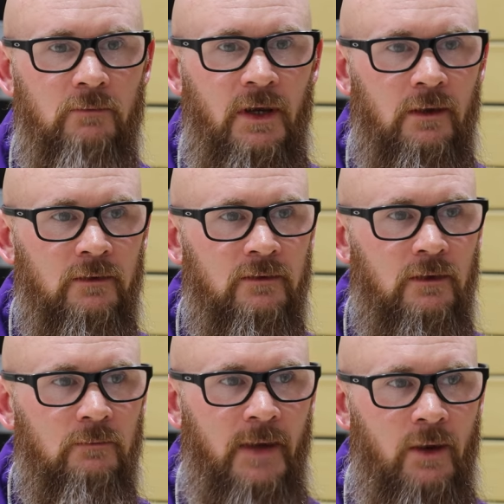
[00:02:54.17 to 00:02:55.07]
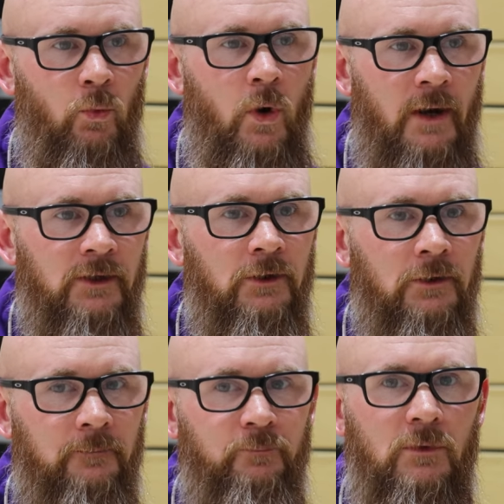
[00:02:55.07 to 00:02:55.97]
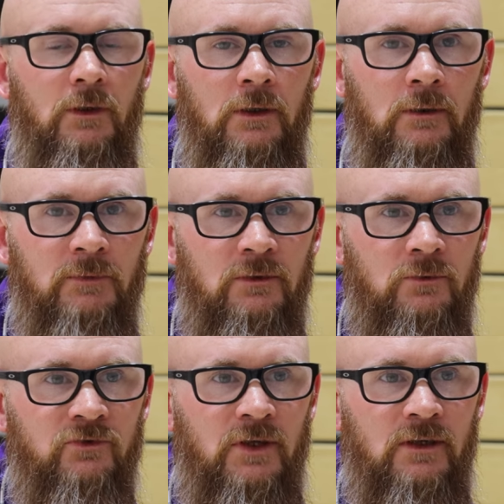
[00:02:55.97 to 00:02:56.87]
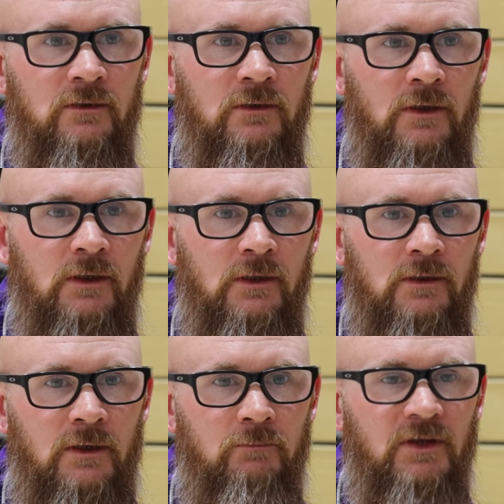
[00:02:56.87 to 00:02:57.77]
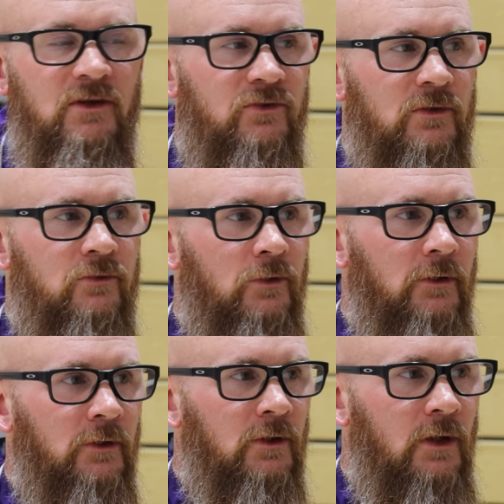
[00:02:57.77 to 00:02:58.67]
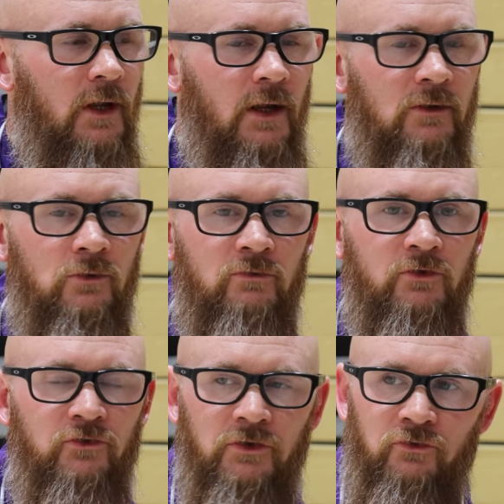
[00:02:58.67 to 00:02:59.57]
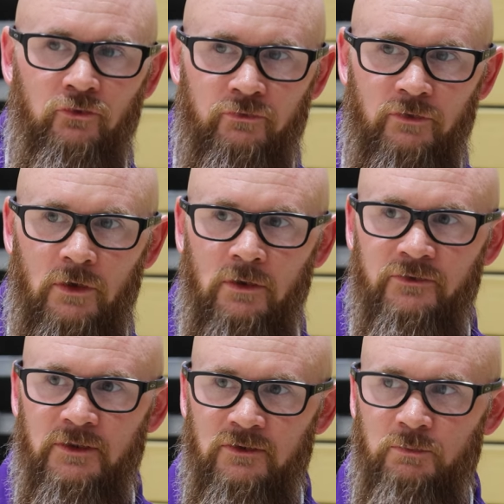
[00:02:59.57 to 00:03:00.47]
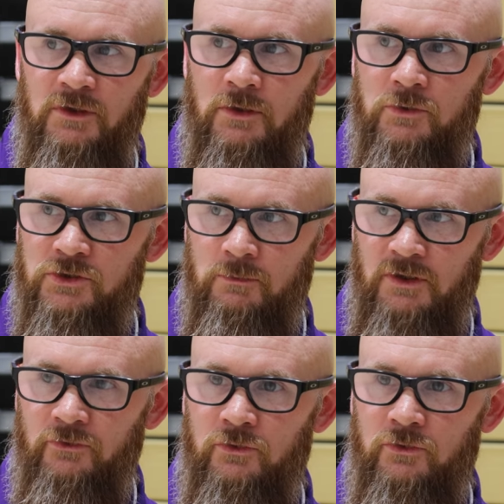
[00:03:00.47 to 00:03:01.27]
Matt Wattier. He was a mid-distance runner at University of Sioux Falls, and he's been coaching middle